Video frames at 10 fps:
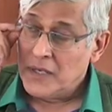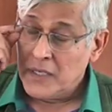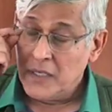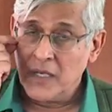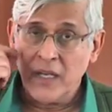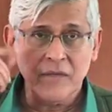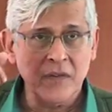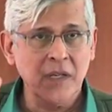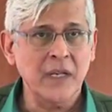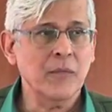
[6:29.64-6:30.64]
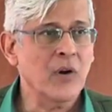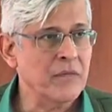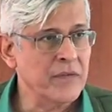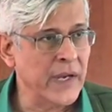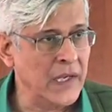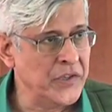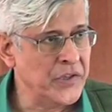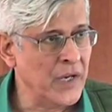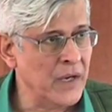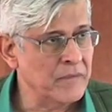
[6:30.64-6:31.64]
He gave the name of
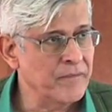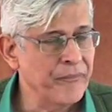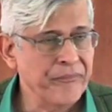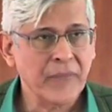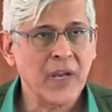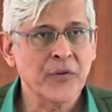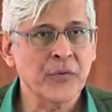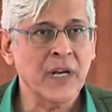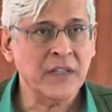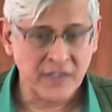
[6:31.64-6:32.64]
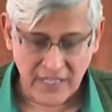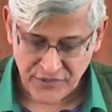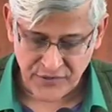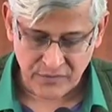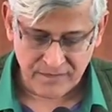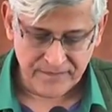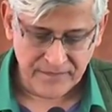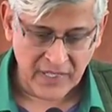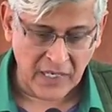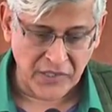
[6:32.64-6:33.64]
Galatea to that statue,
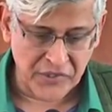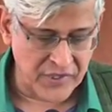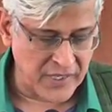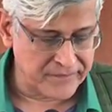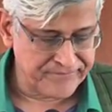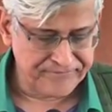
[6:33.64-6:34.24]
Galatea.